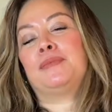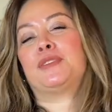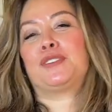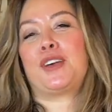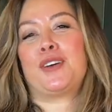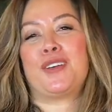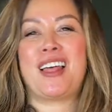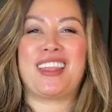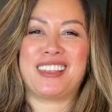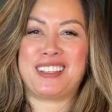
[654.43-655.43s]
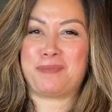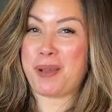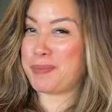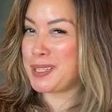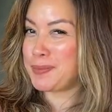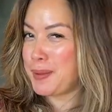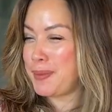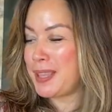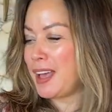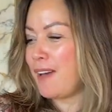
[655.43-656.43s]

So let's pop this baby in the